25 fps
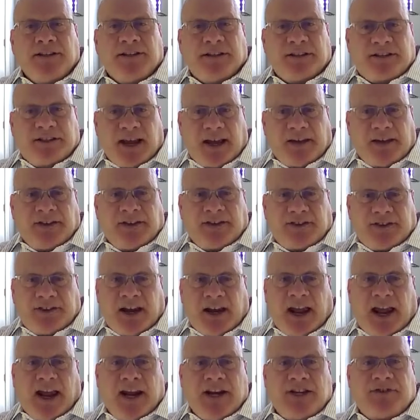to set the
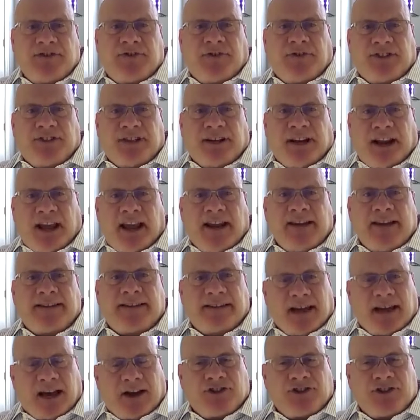stage for
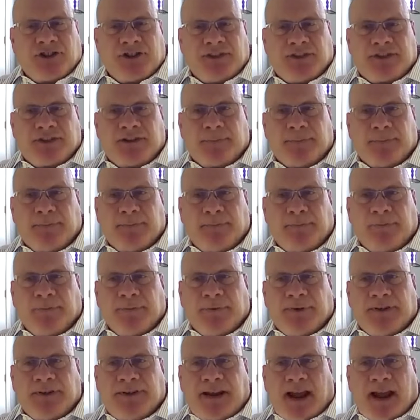today's sessions.
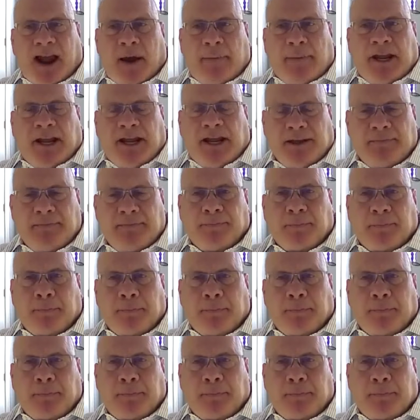Tammy?